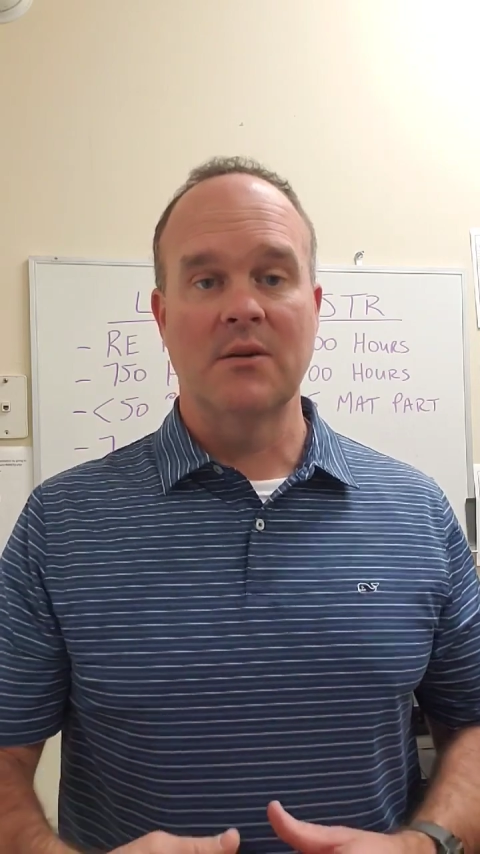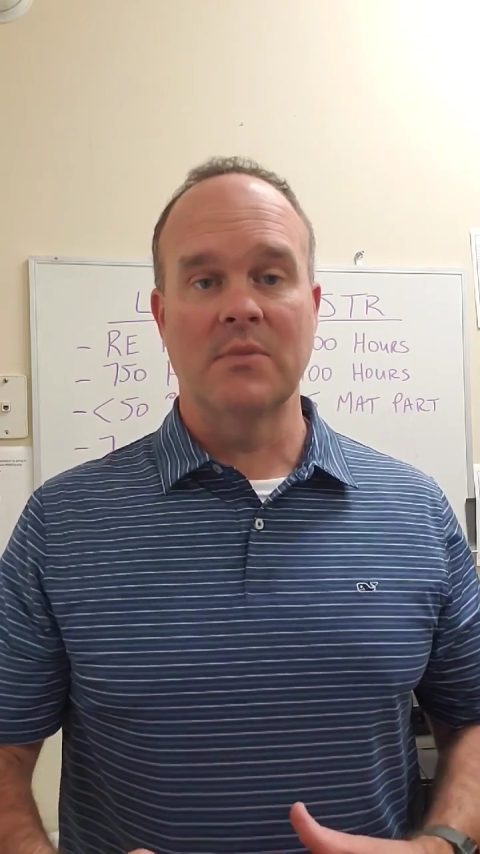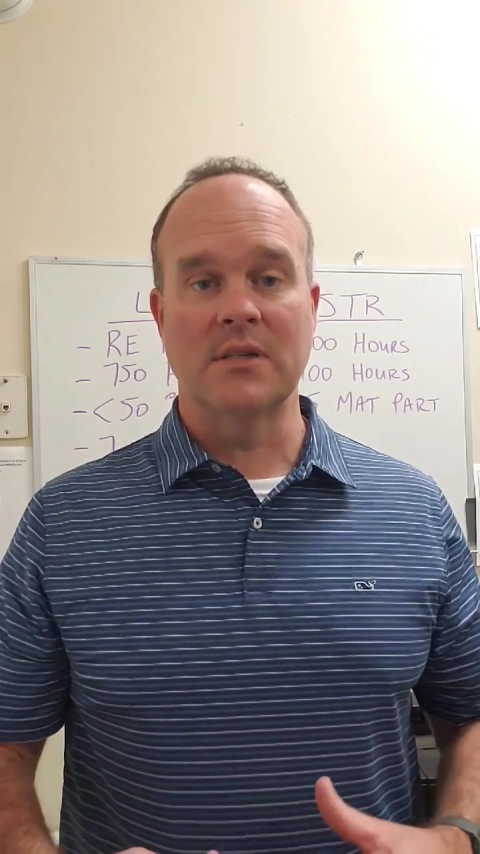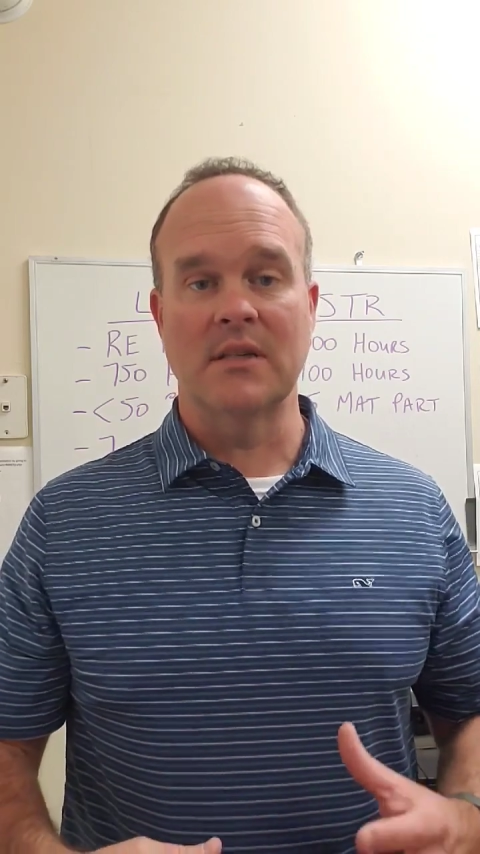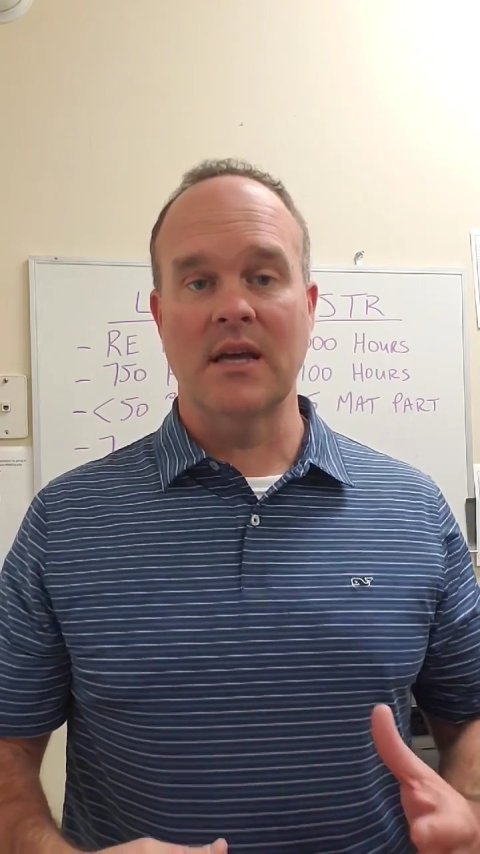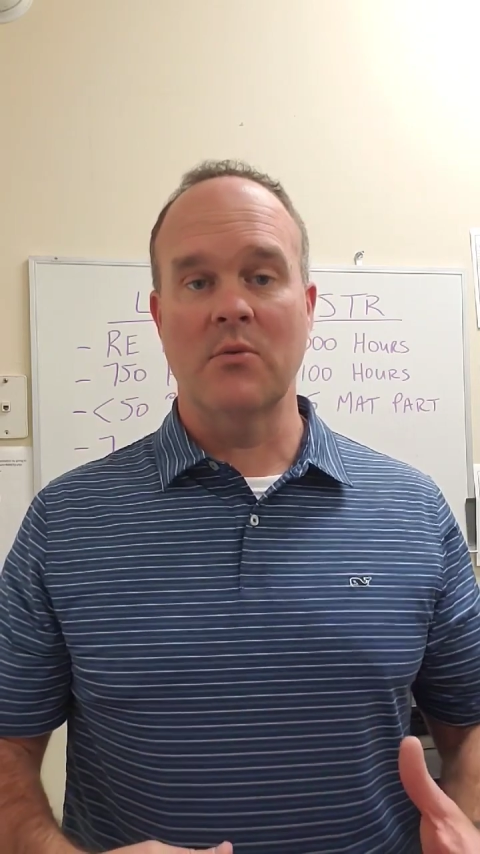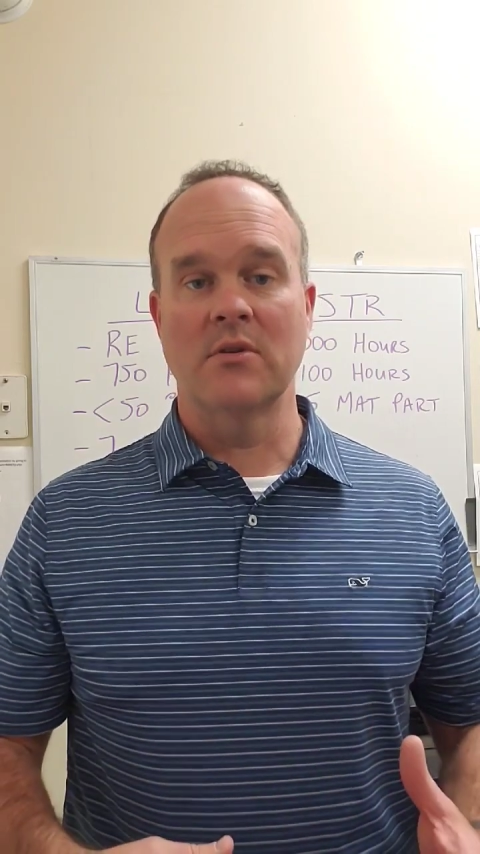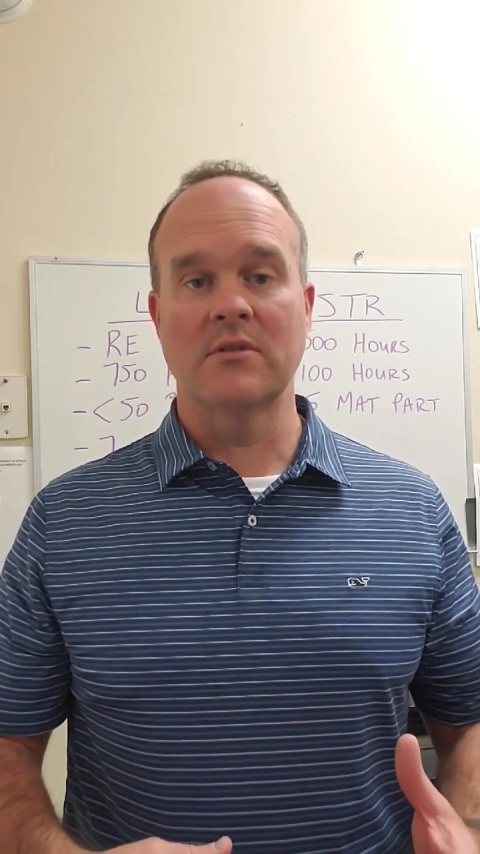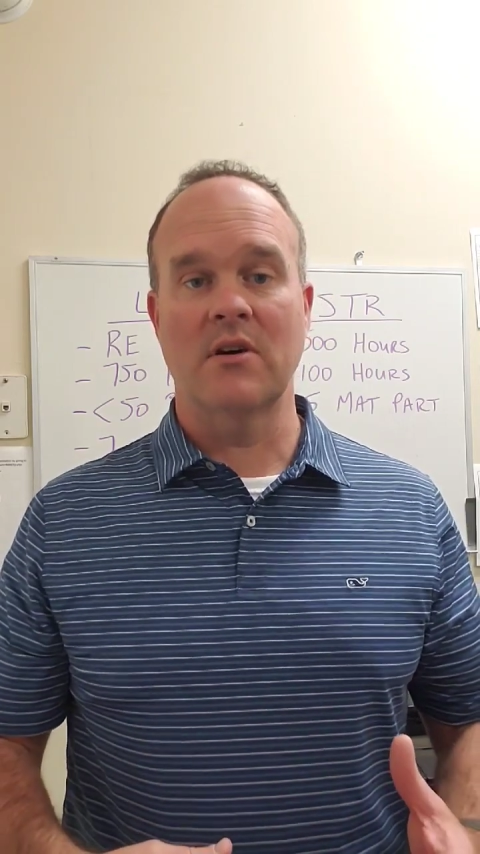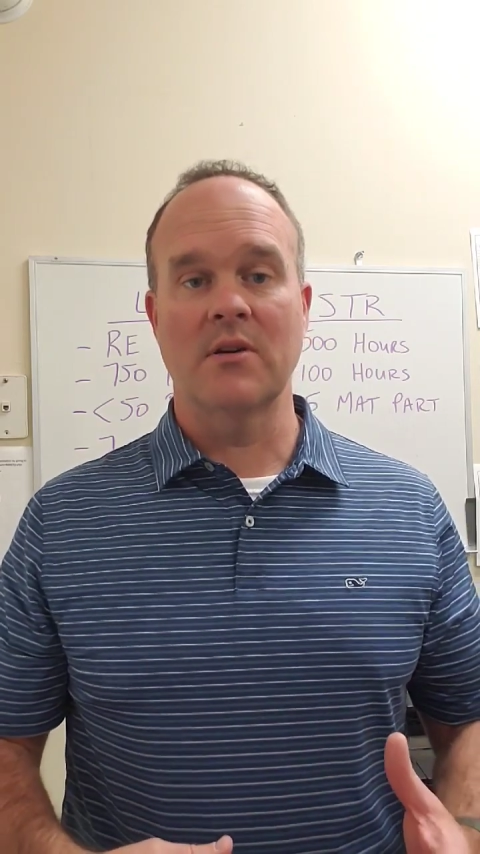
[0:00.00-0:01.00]
But today I
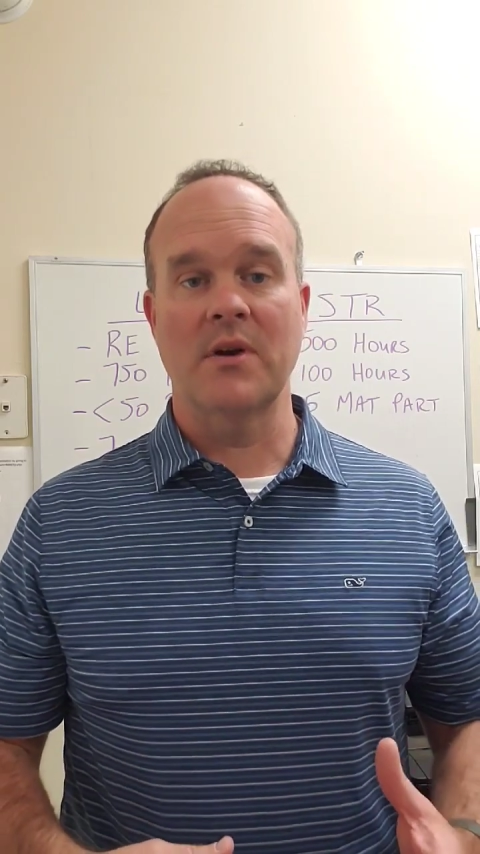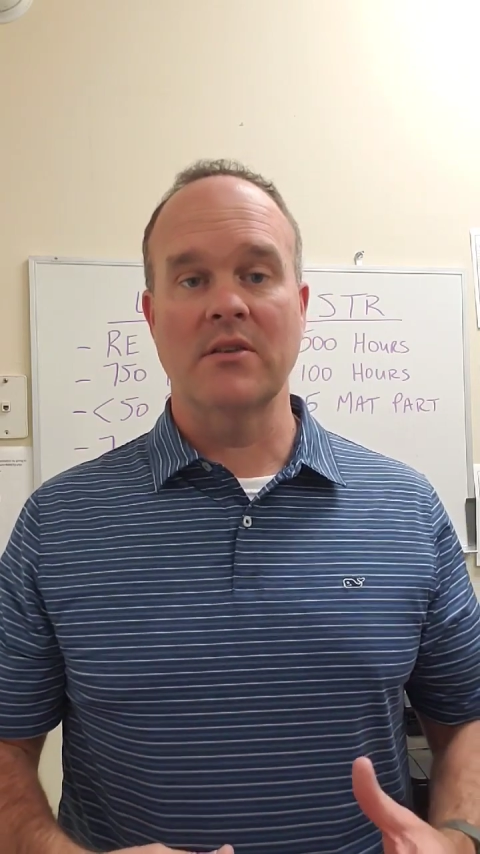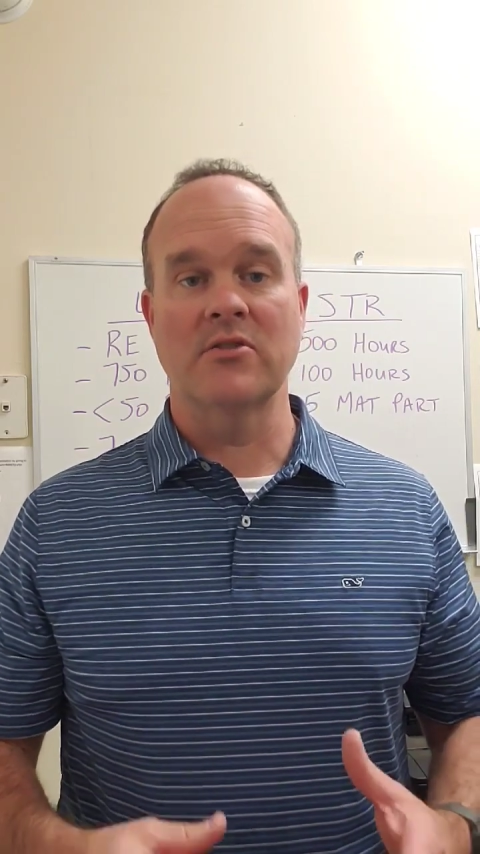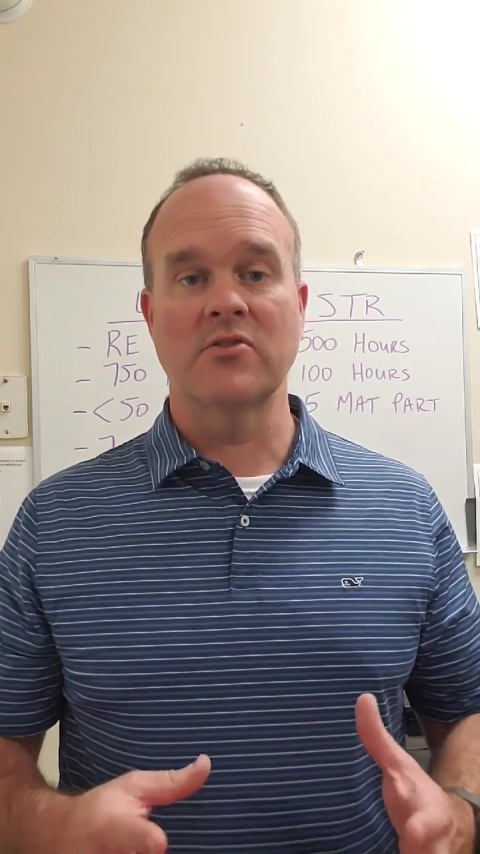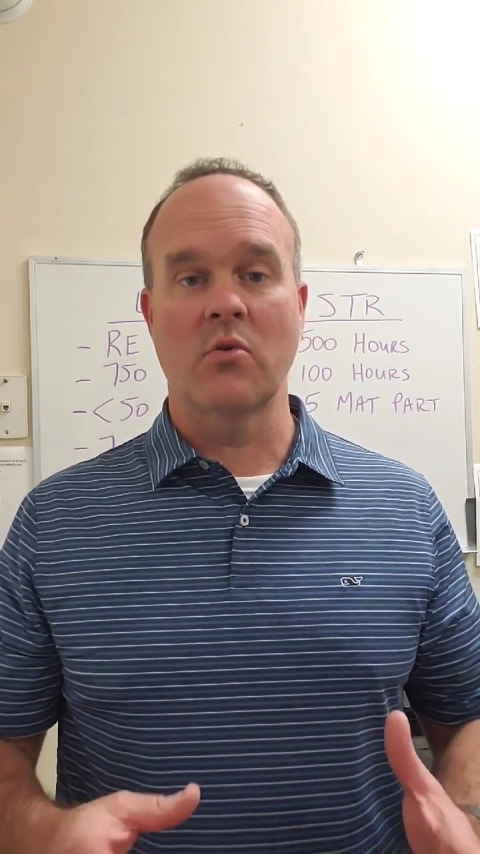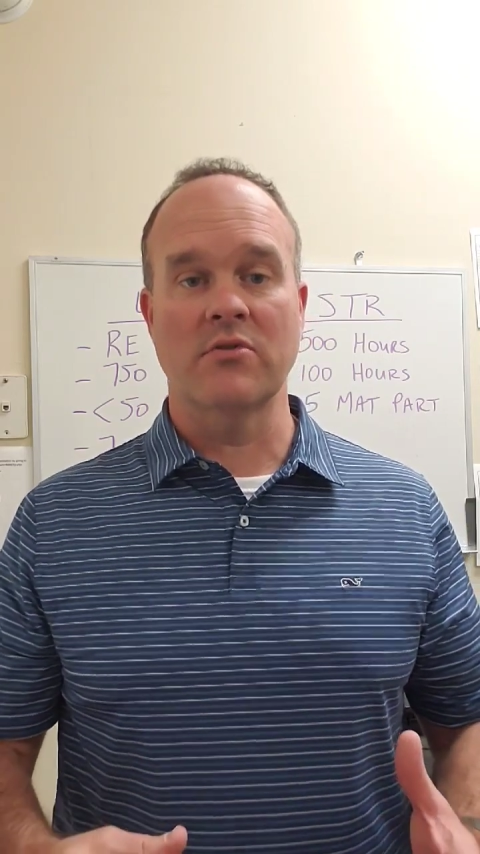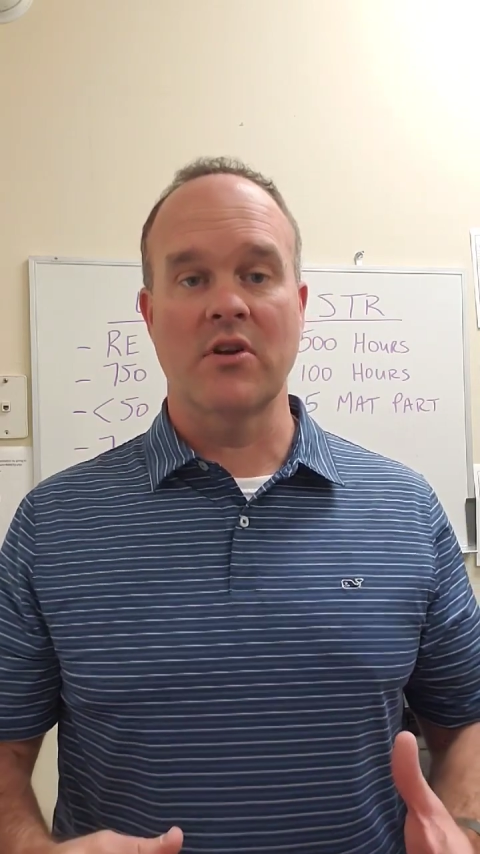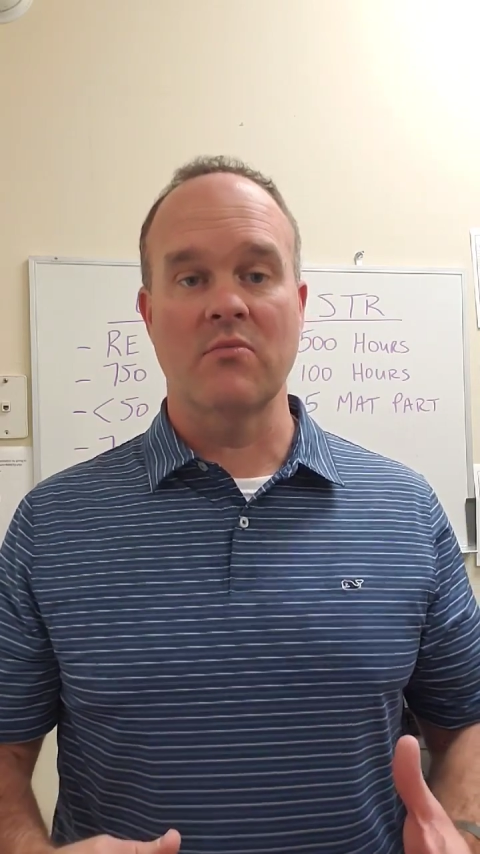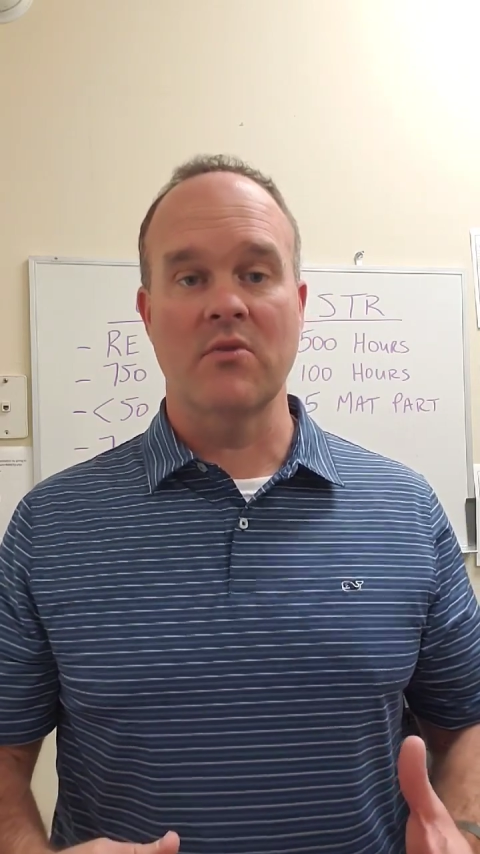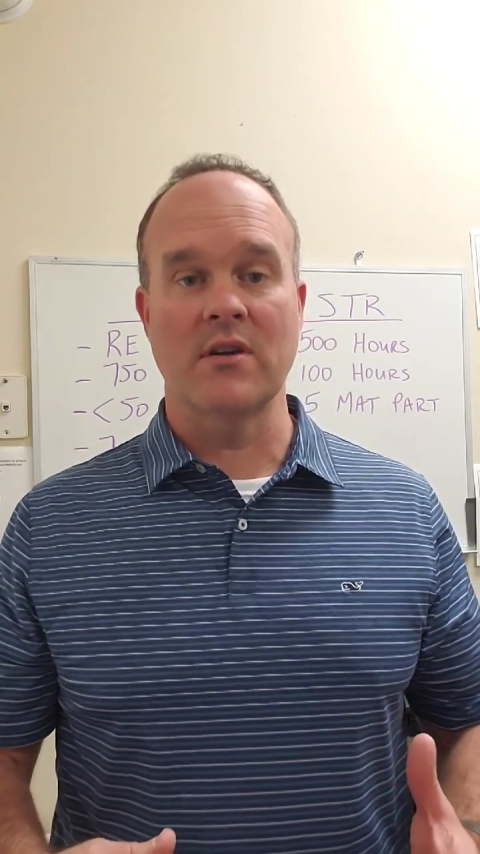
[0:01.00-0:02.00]
want to talk about the
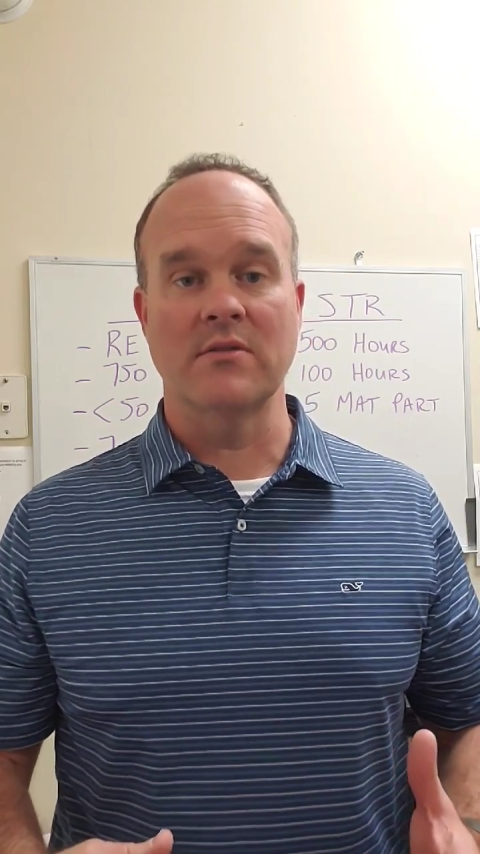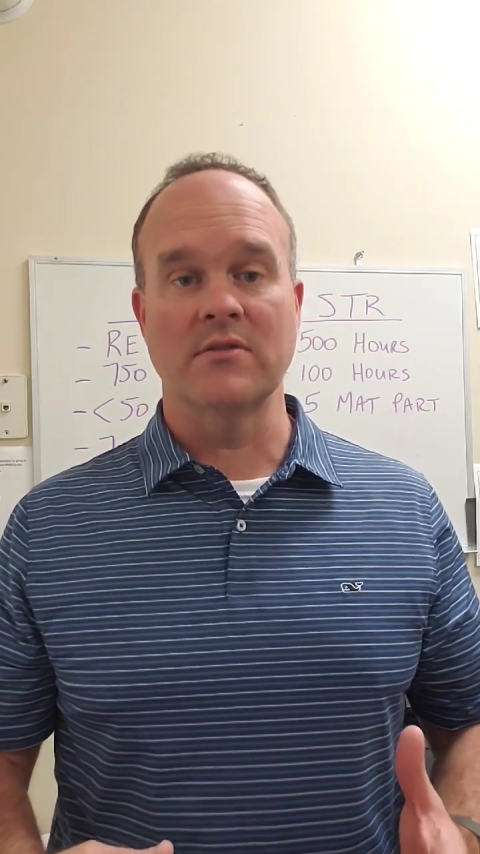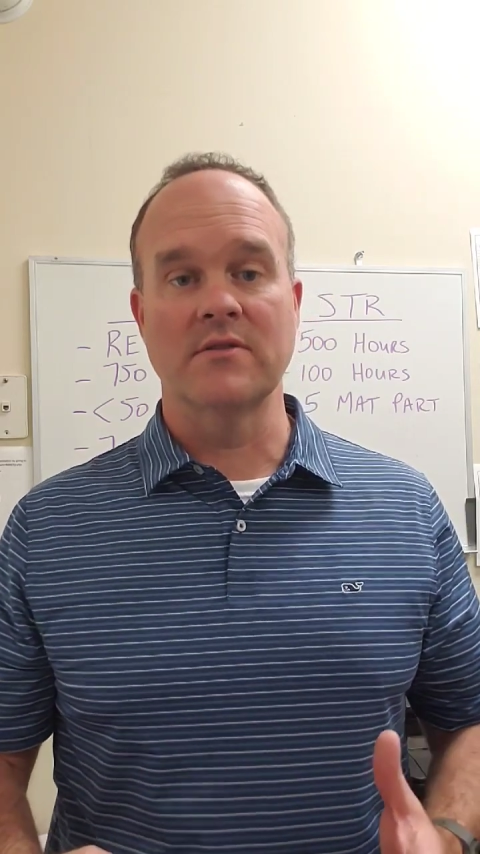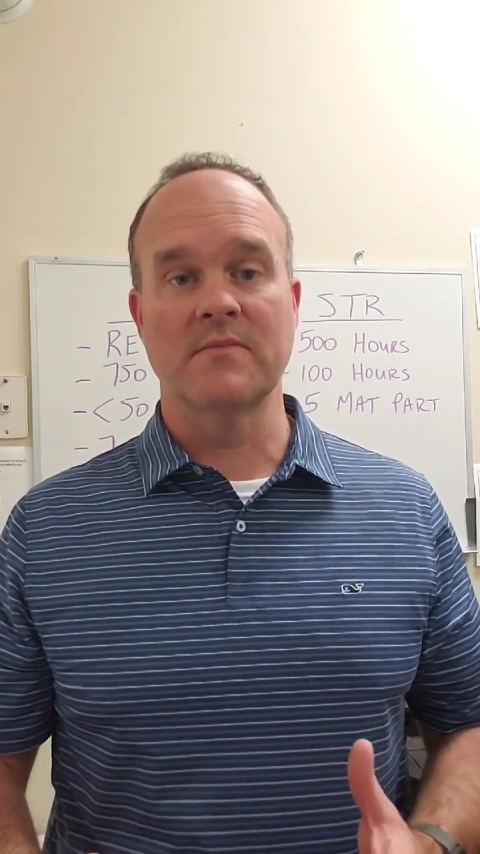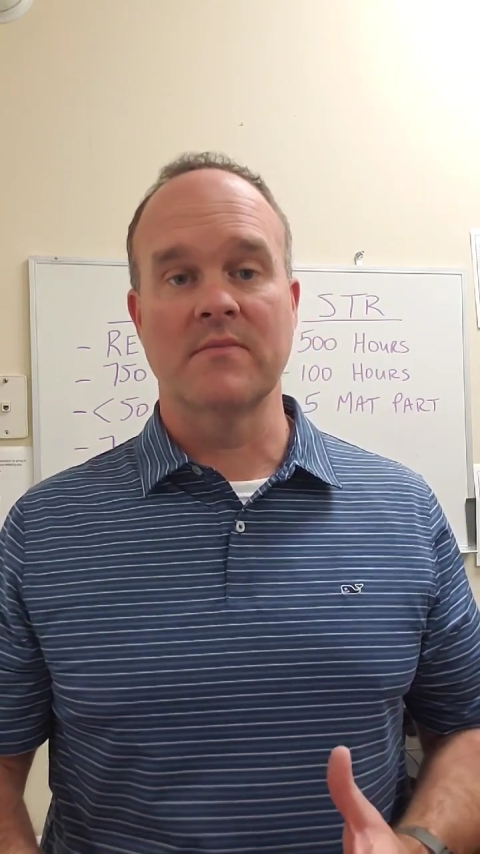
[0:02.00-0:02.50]
short-term rentals.